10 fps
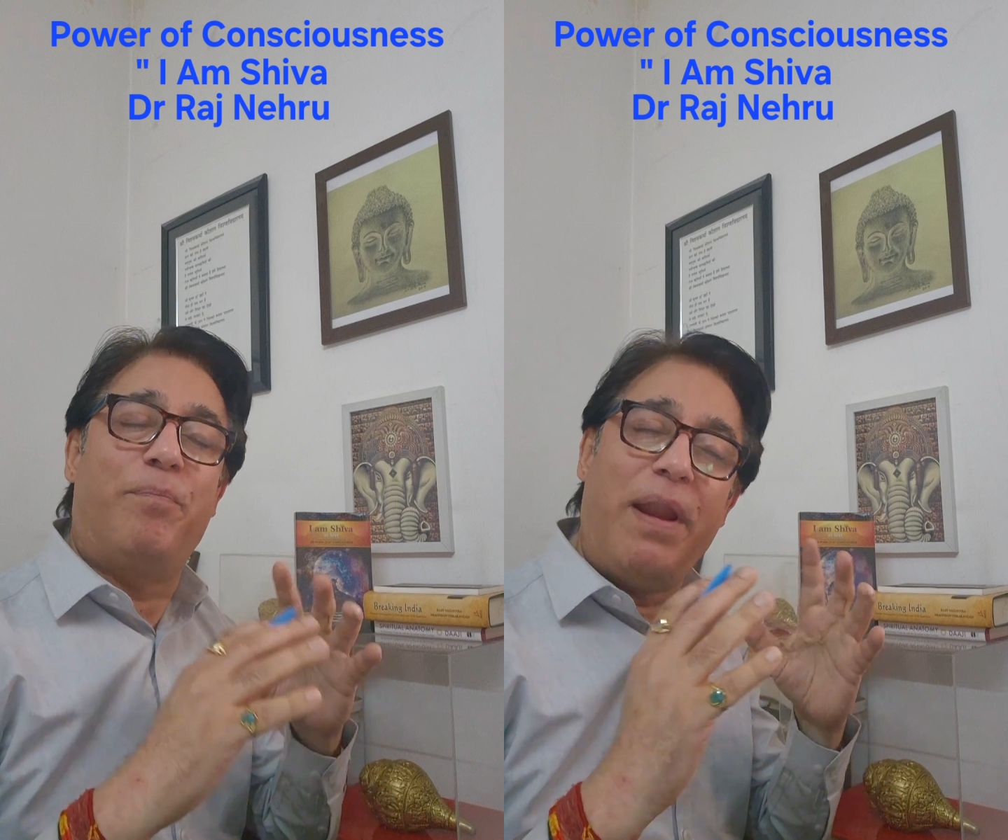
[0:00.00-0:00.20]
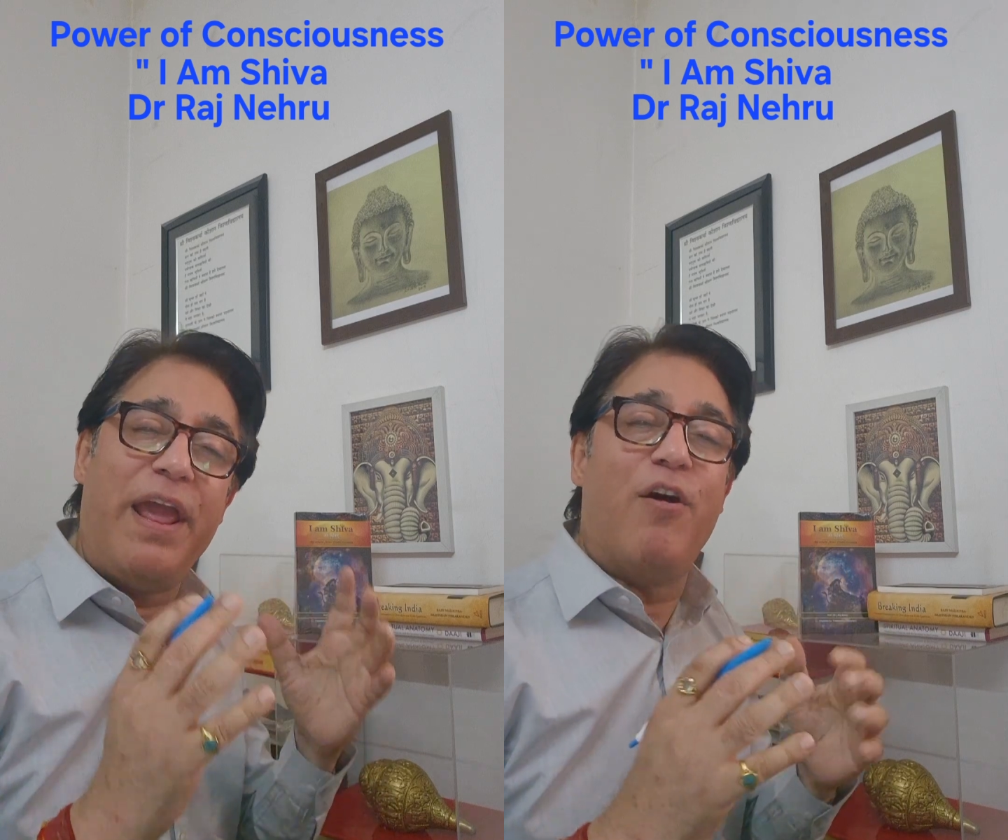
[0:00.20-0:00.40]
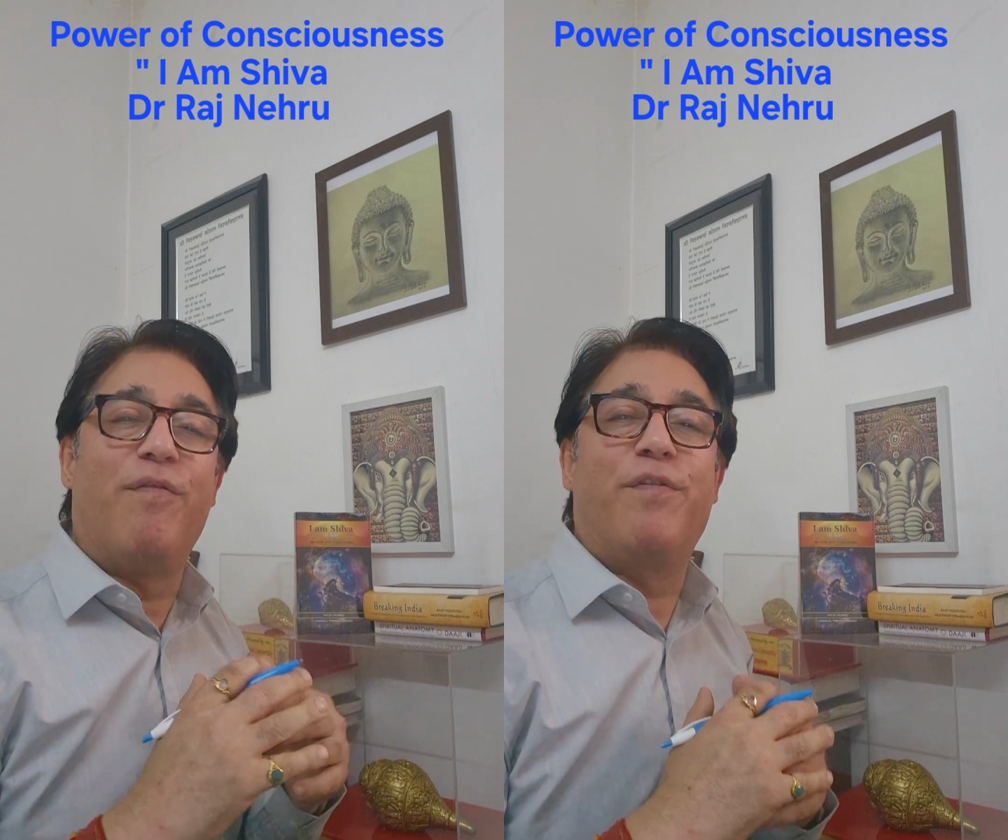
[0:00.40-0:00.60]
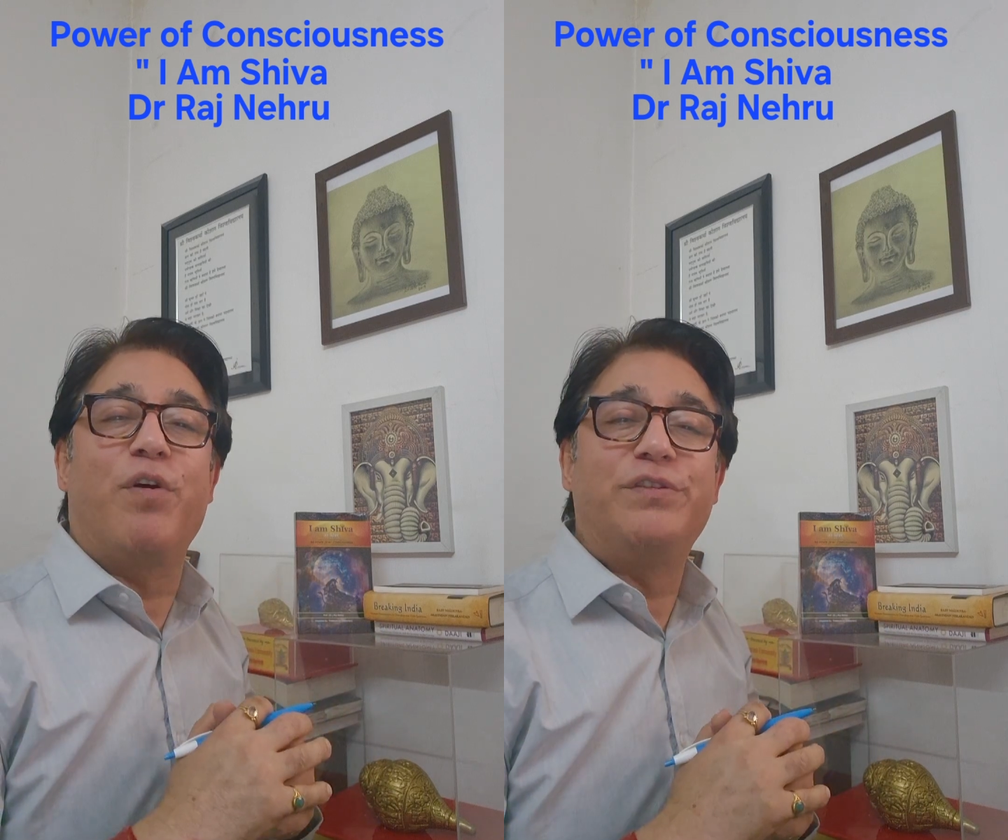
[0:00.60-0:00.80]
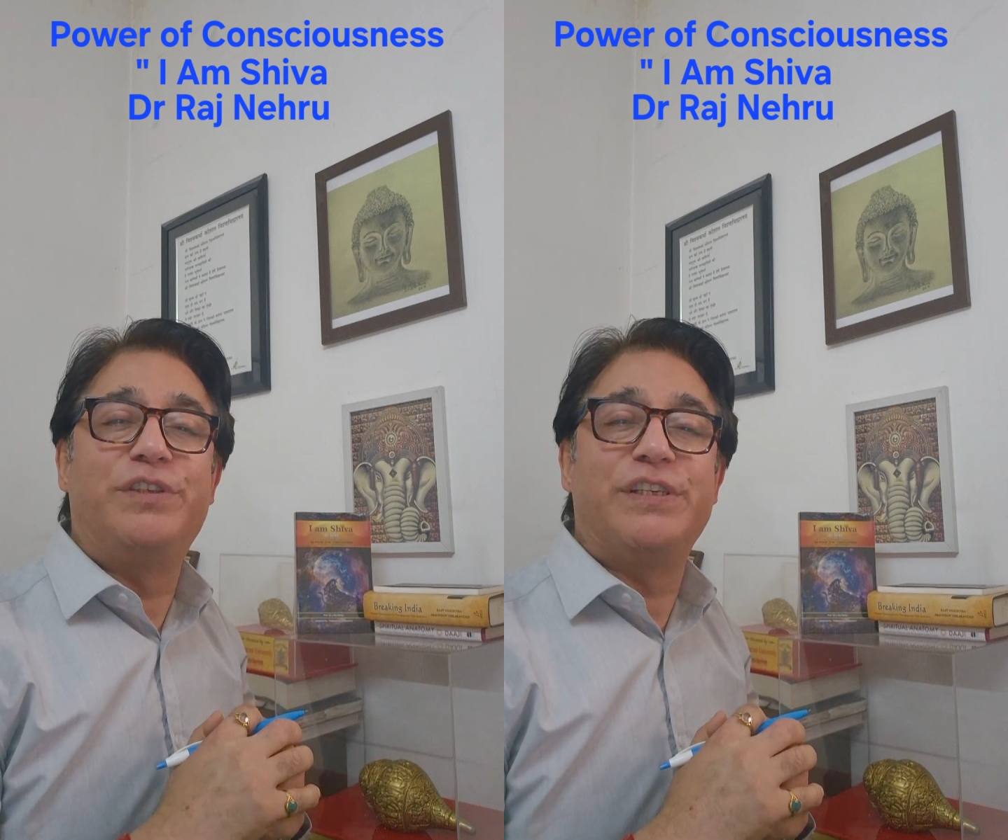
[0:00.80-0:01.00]
play of
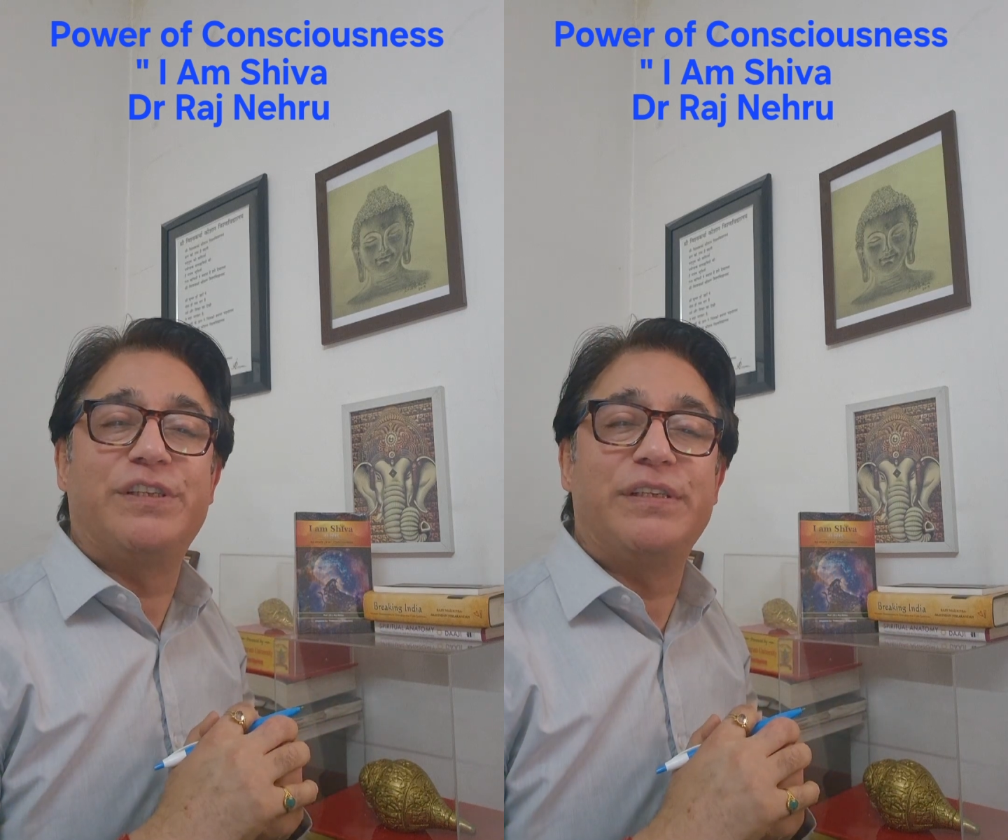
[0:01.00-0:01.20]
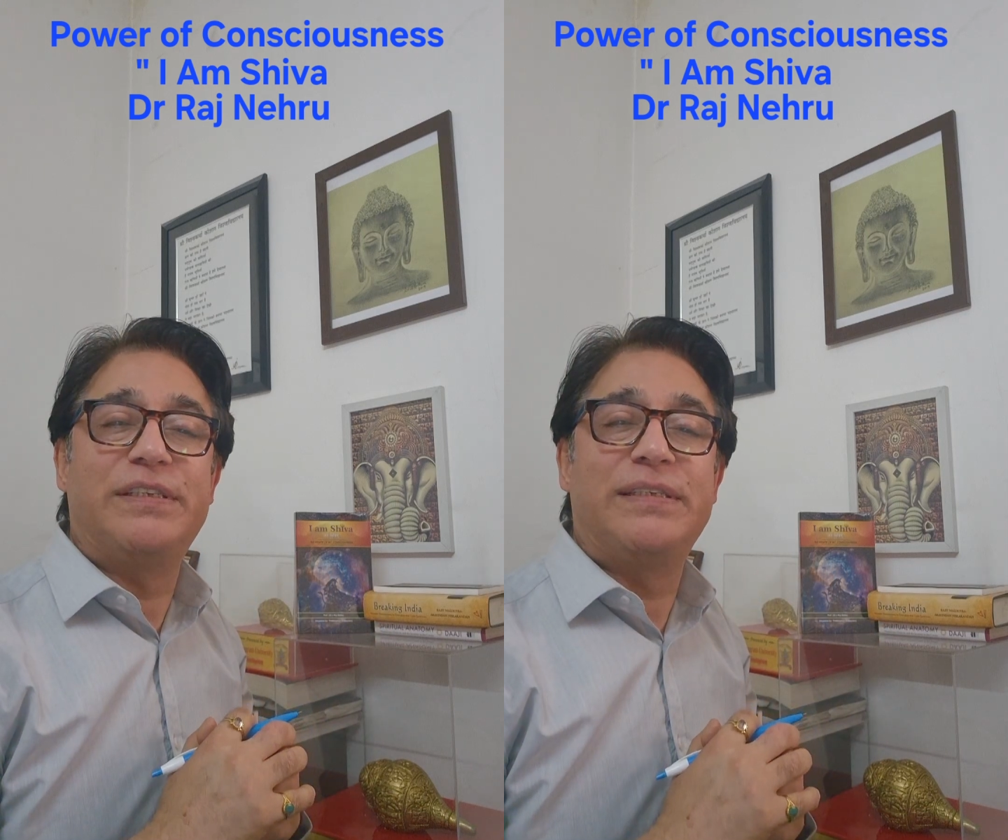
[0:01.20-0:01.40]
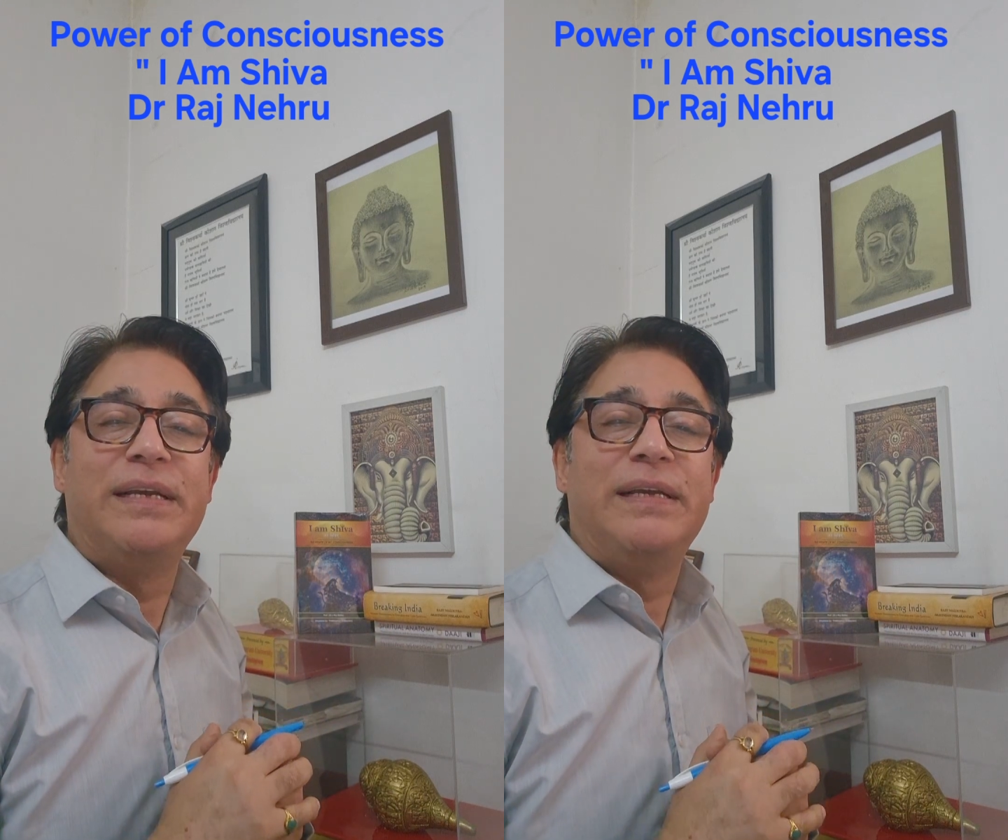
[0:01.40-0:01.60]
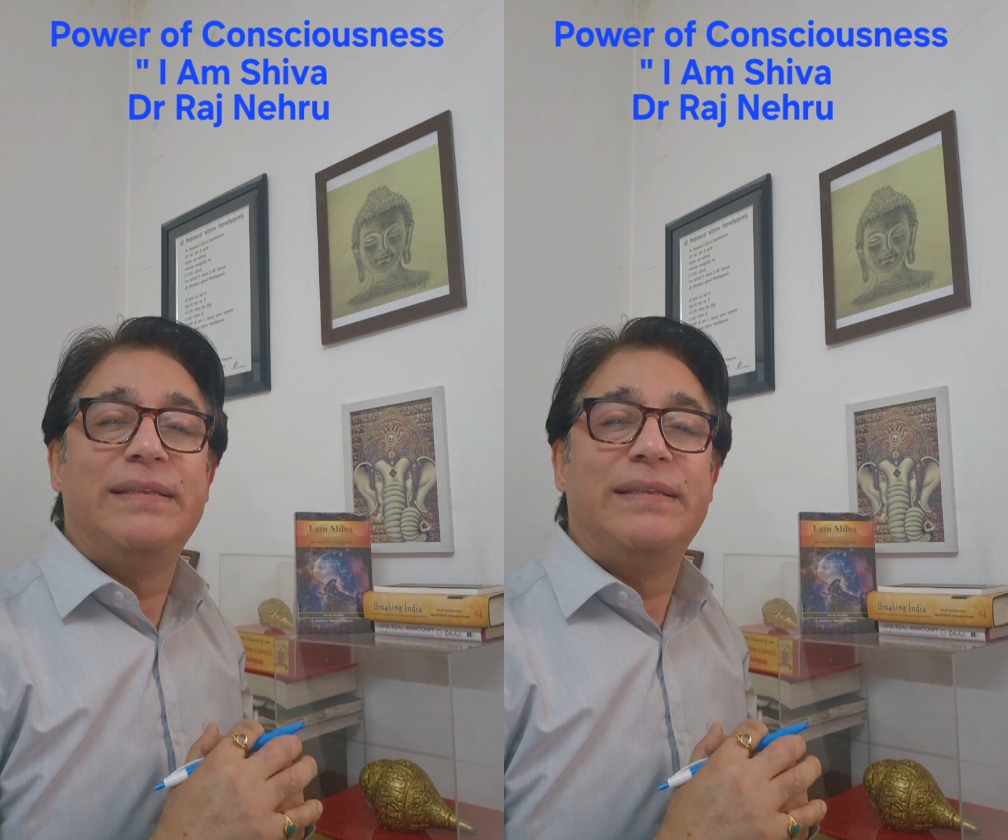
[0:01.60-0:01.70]
consciousness